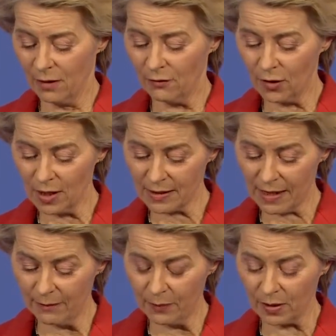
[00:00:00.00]
For
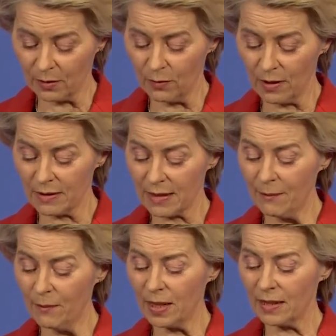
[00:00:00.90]
example, with the
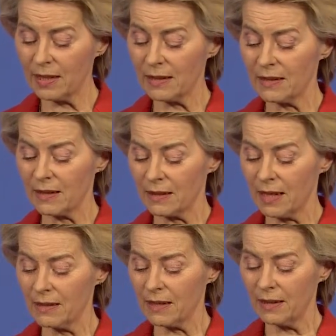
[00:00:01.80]

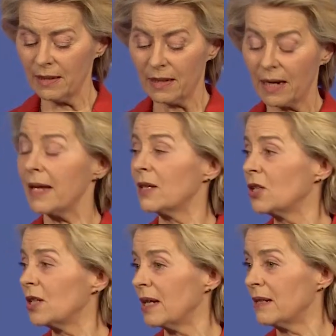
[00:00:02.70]
Zambia-Tanzania
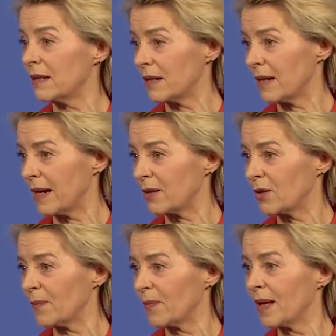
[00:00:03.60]
Energy
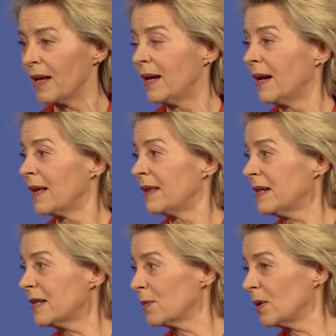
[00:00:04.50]
Interconnector,
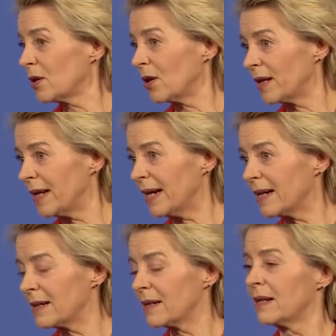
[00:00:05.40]
this will
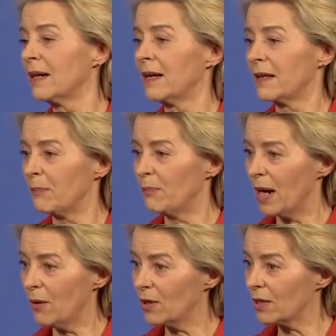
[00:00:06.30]
connect the
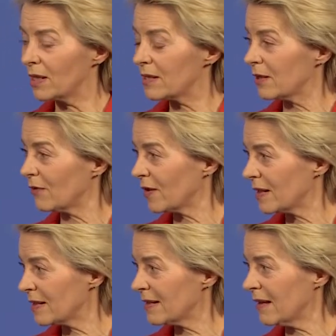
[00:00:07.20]
power grids of
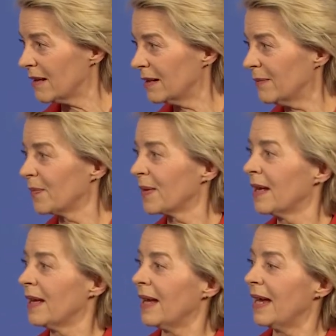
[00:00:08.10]
southern
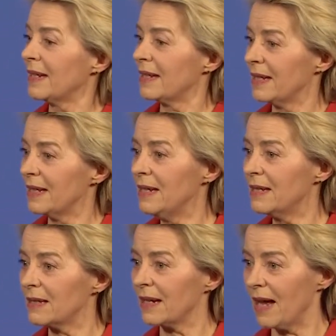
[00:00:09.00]
and
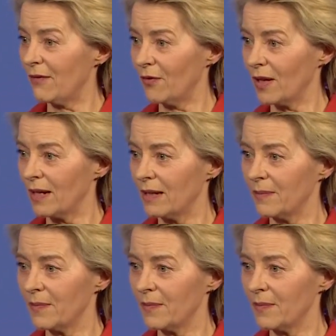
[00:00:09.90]
eastern Africa.